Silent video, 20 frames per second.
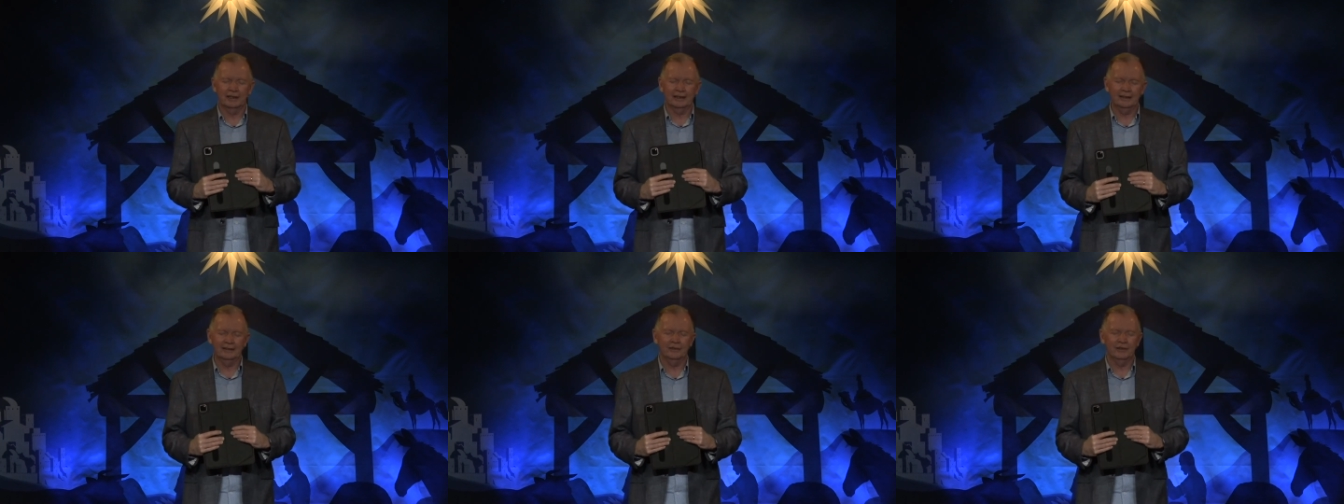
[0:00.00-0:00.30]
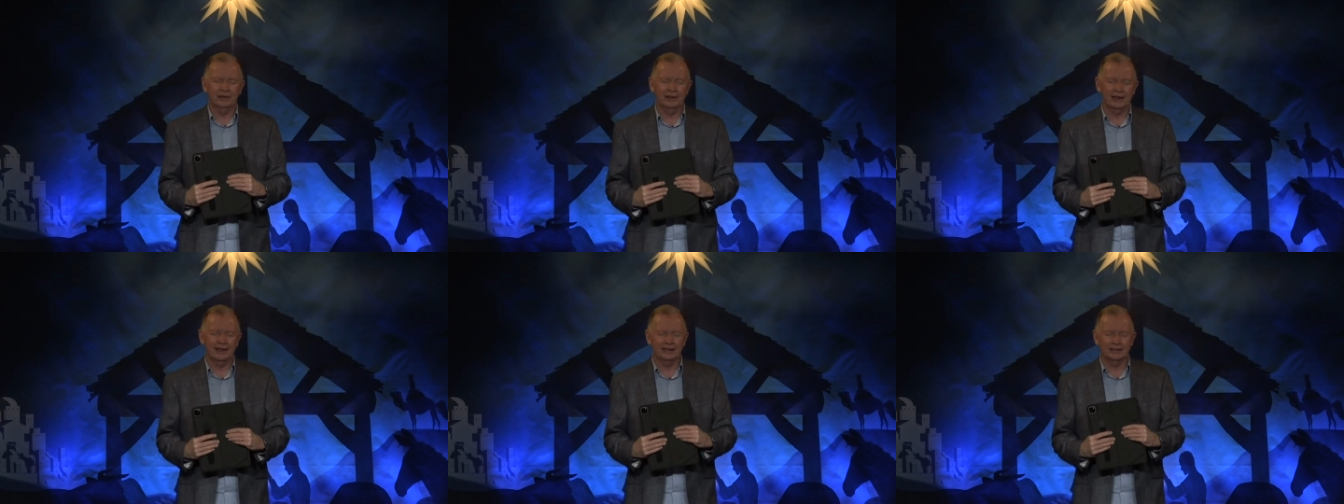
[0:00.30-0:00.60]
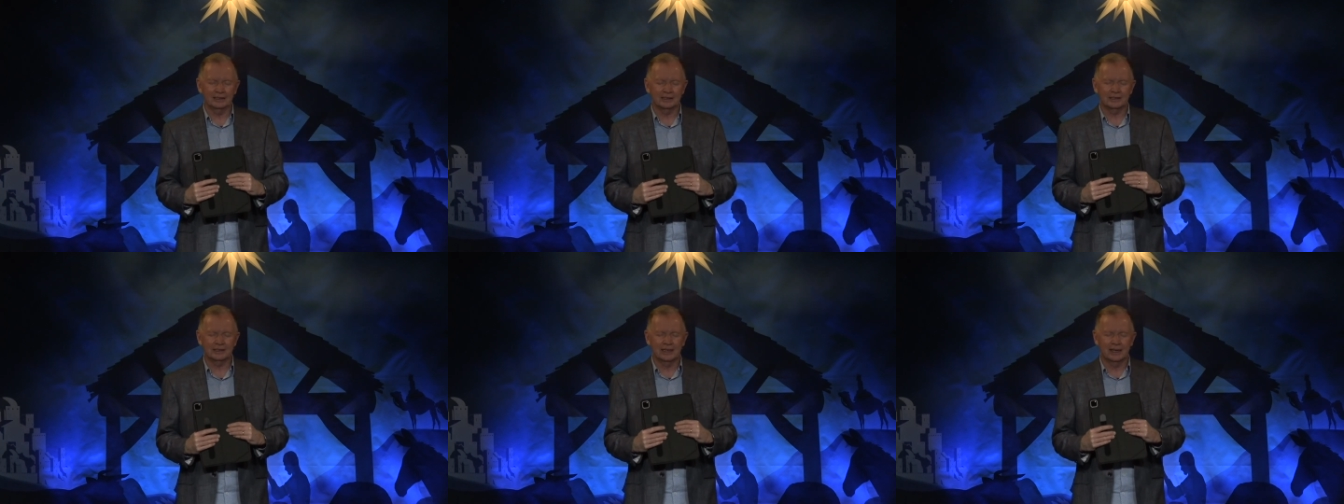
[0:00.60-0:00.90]
even
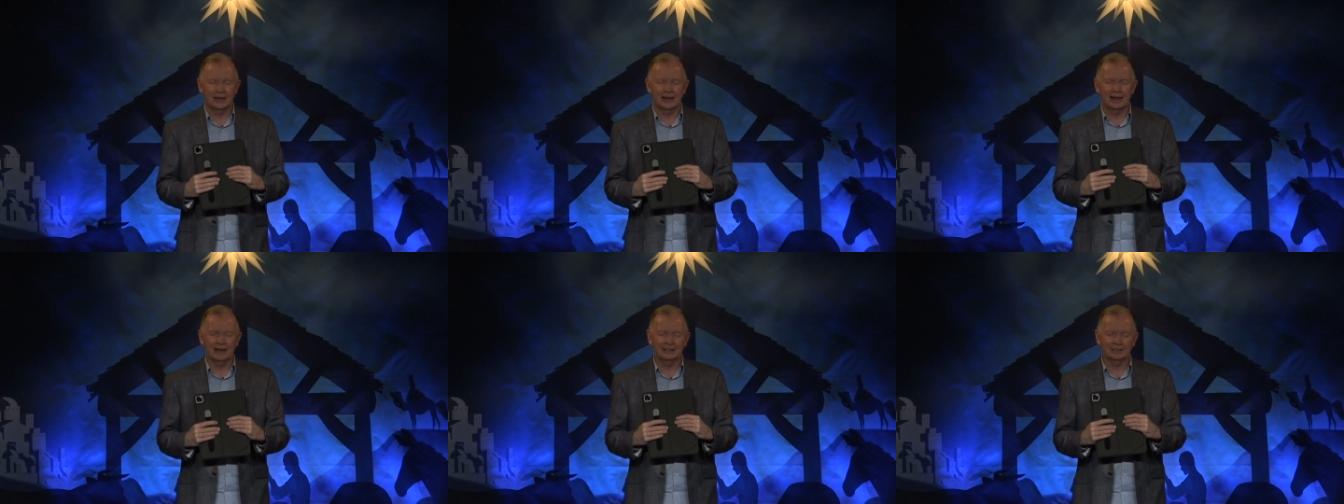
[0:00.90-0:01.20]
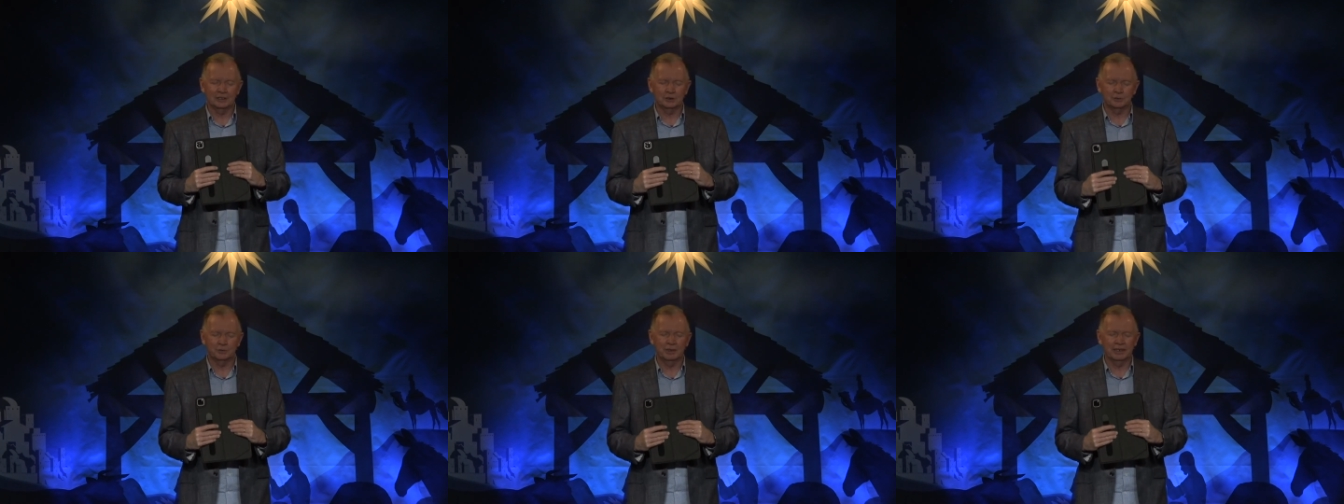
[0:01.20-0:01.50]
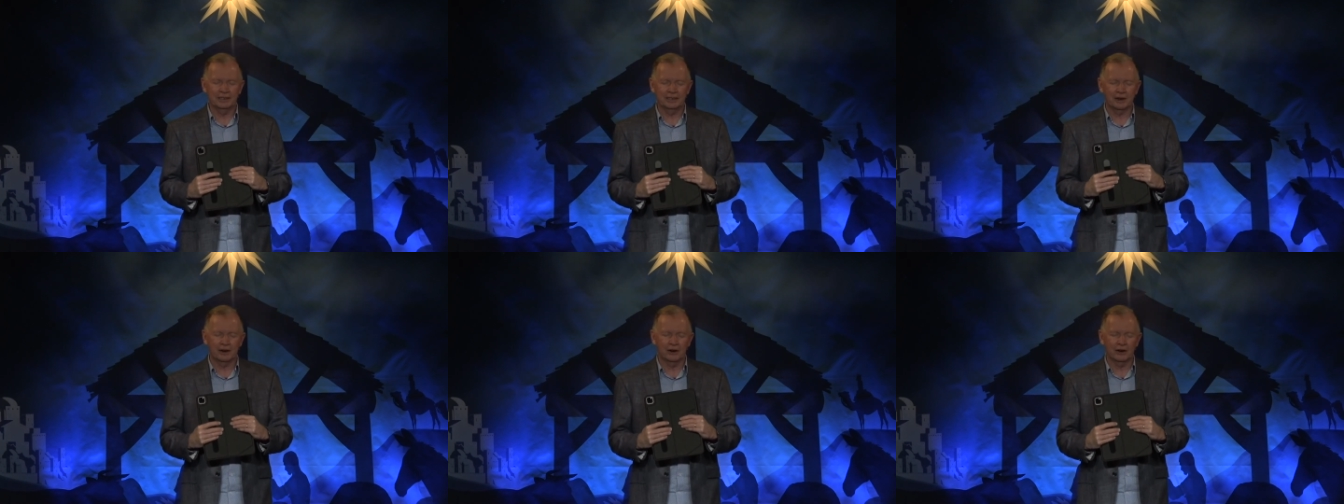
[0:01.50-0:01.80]
as I
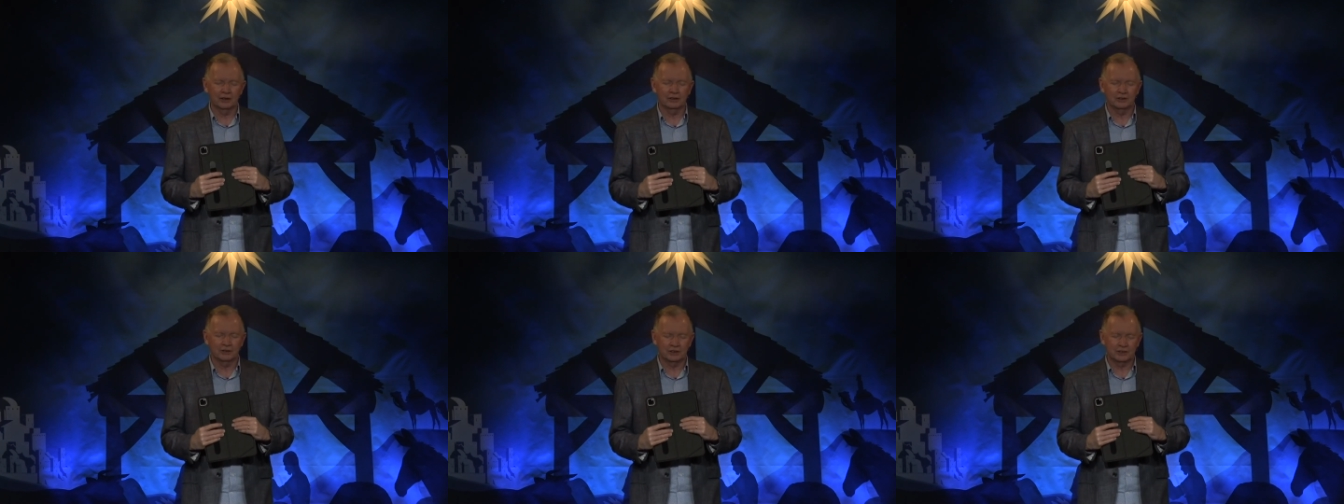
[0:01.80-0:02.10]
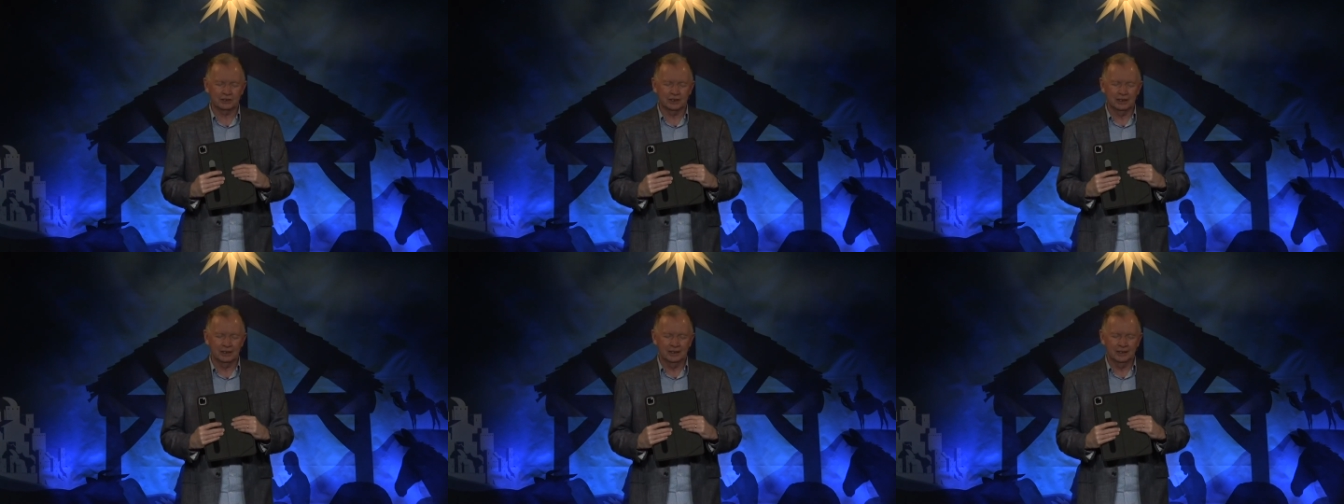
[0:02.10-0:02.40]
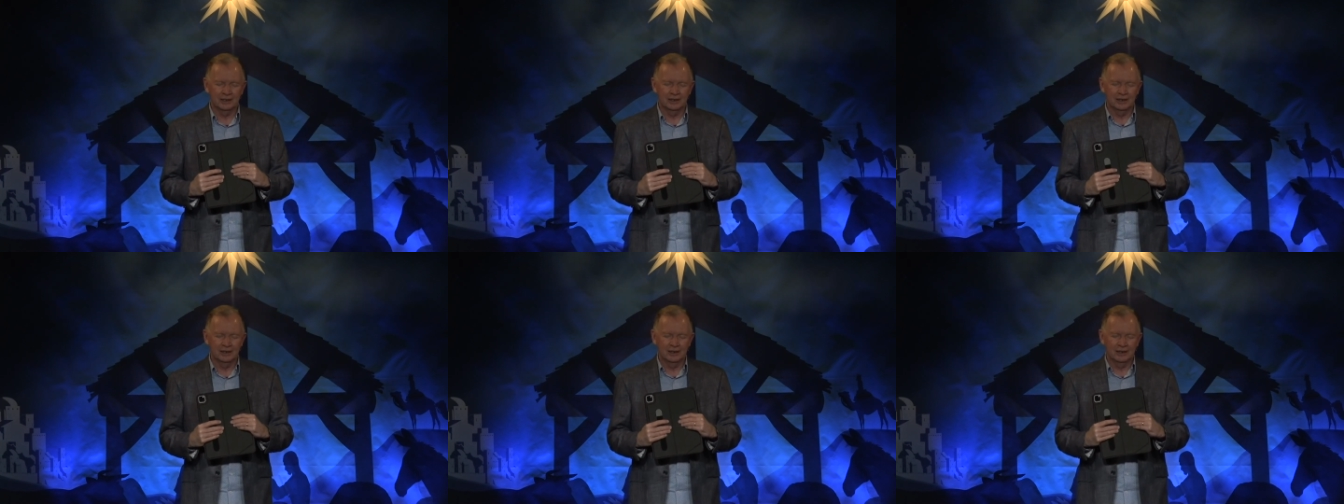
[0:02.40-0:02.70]
speak, hearts
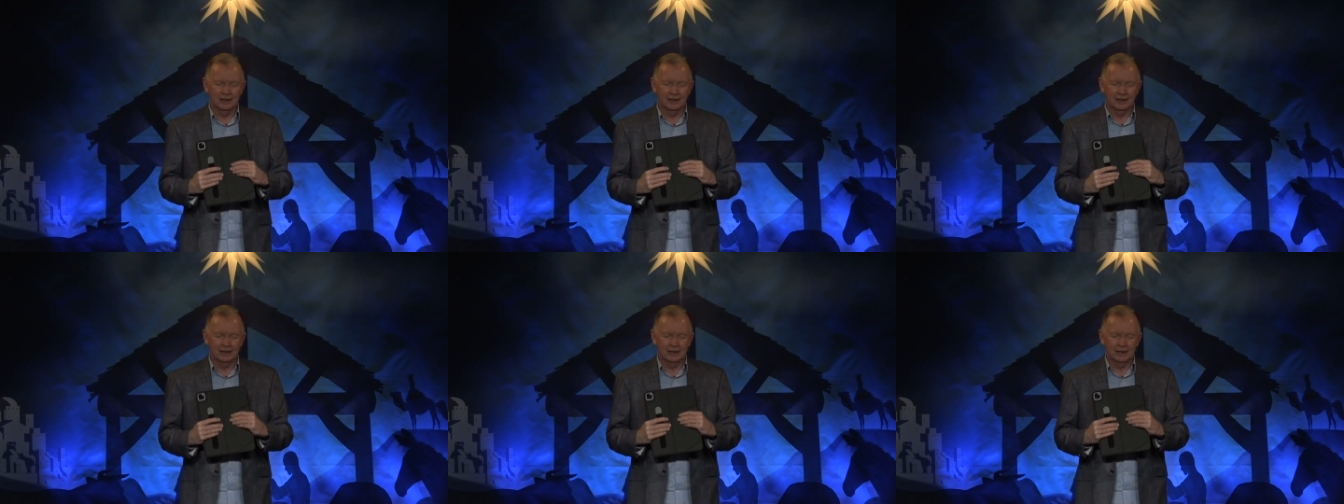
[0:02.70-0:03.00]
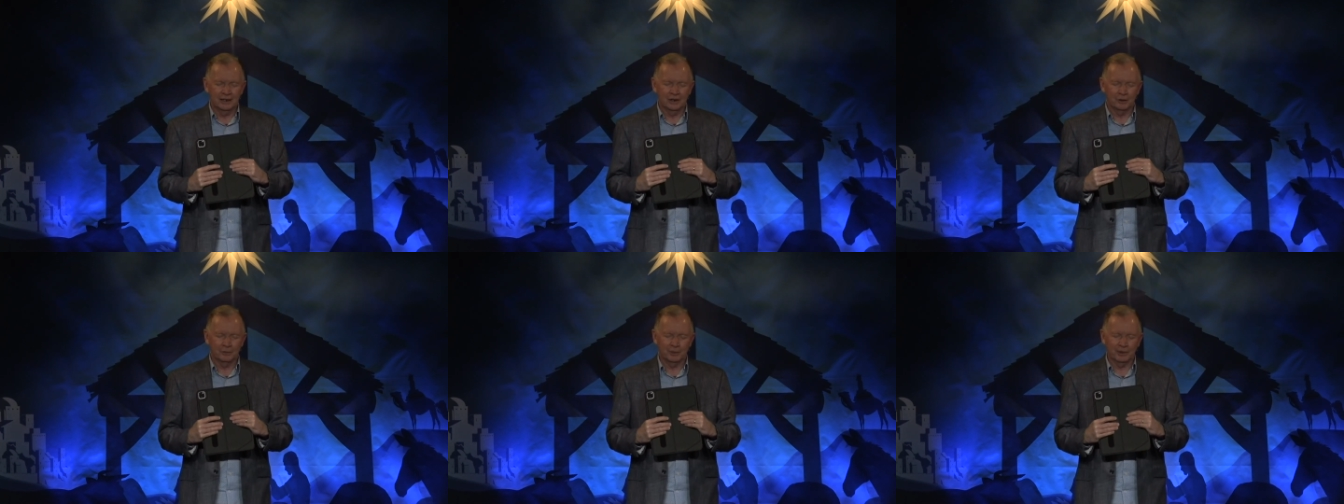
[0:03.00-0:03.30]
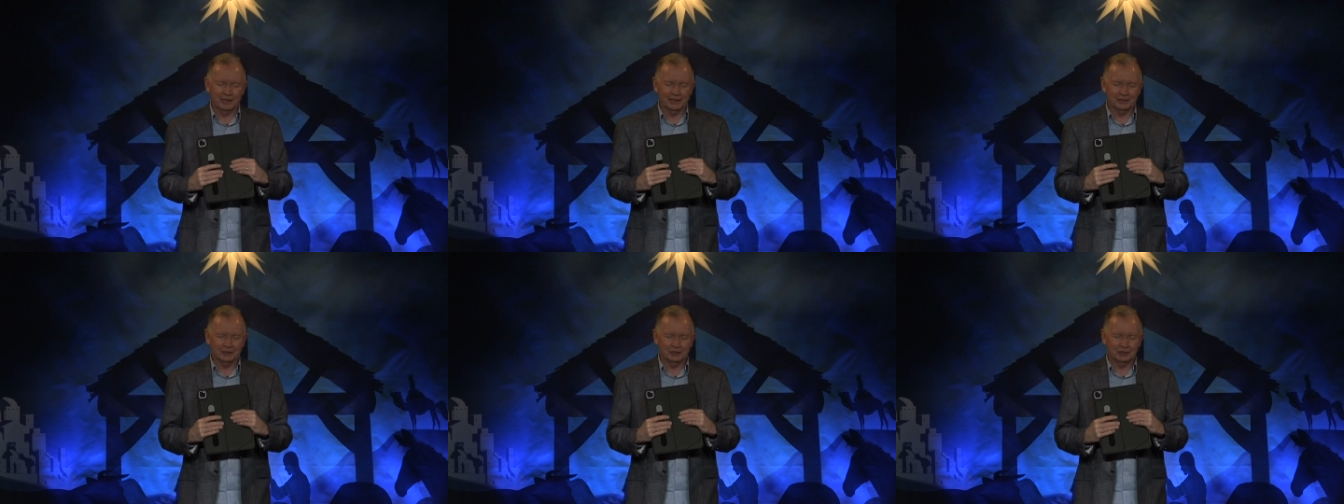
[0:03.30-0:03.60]
are
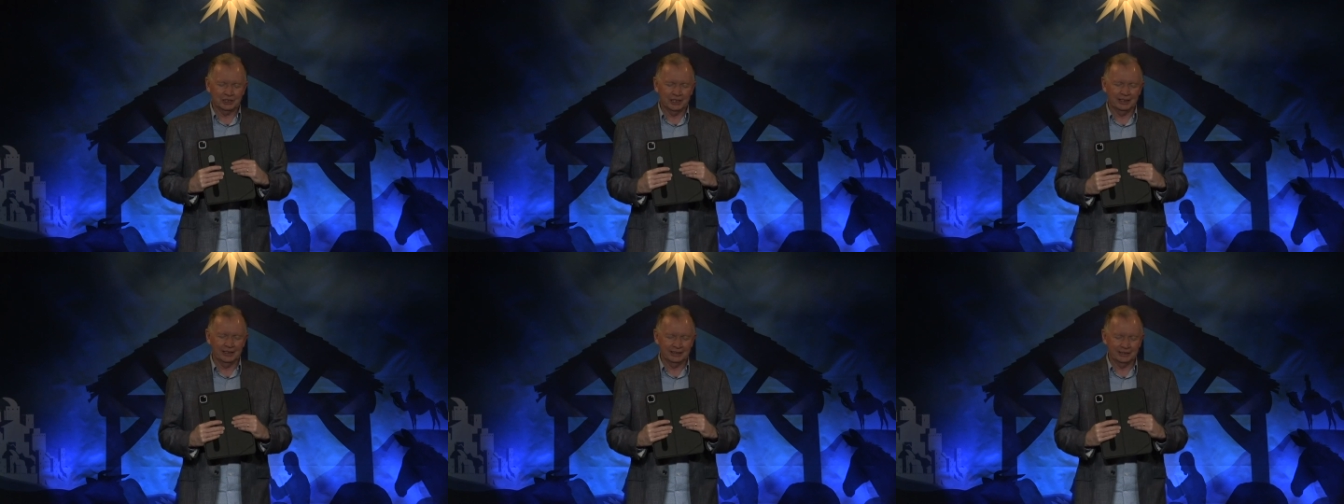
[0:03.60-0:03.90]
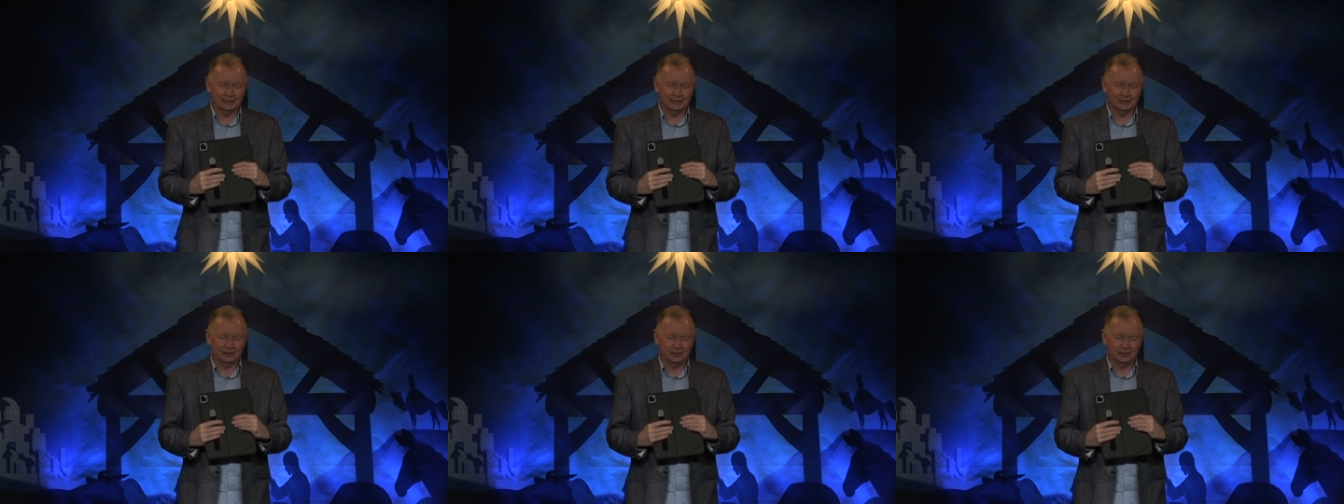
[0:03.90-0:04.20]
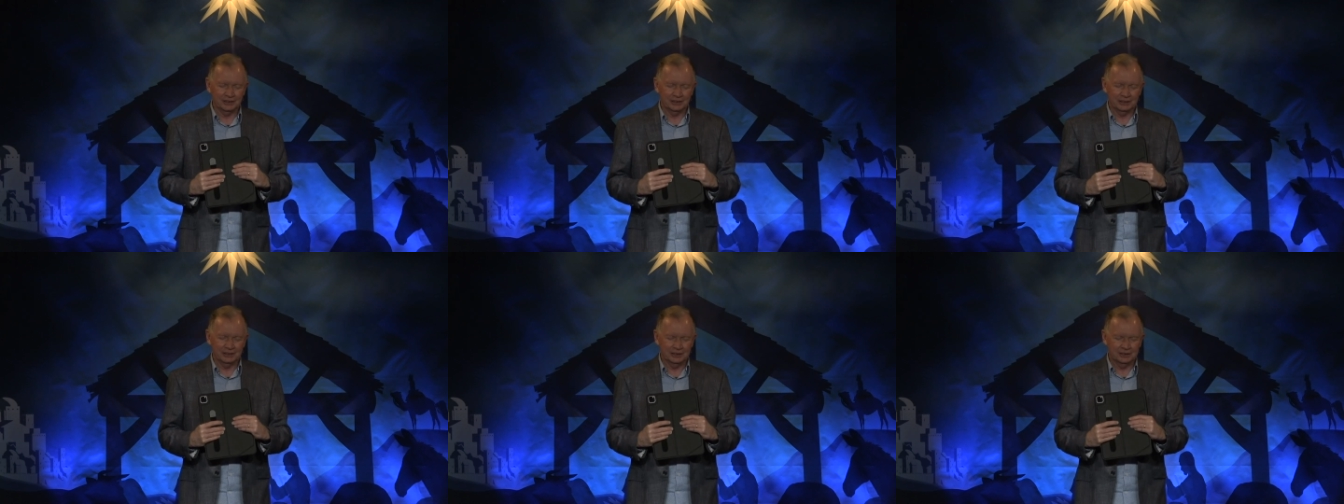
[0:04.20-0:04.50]
being changed.